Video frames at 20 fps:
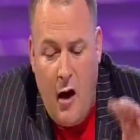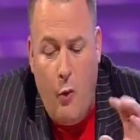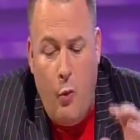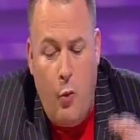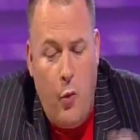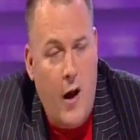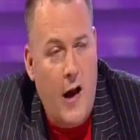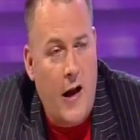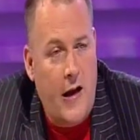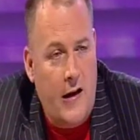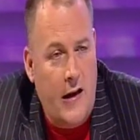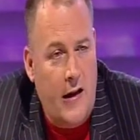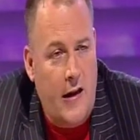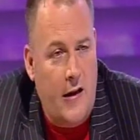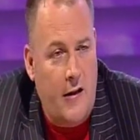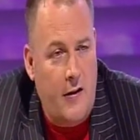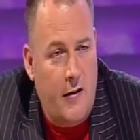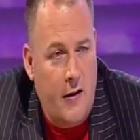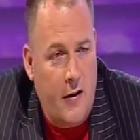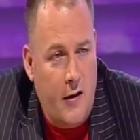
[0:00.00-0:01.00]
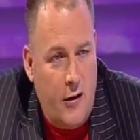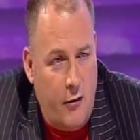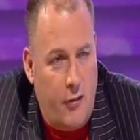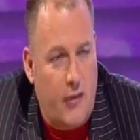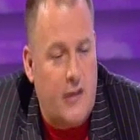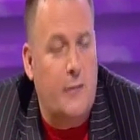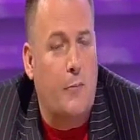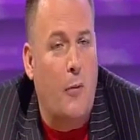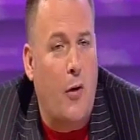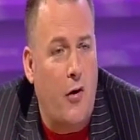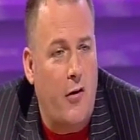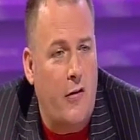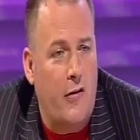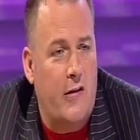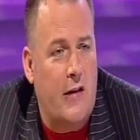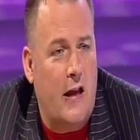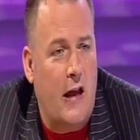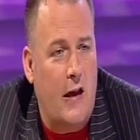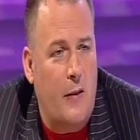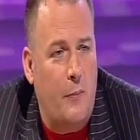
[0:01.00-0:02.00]
a whiny Chris
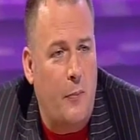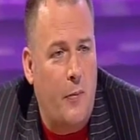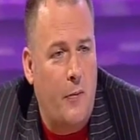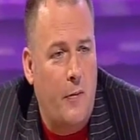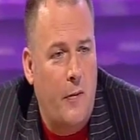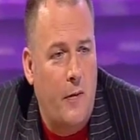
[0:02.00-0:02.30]
Martin type,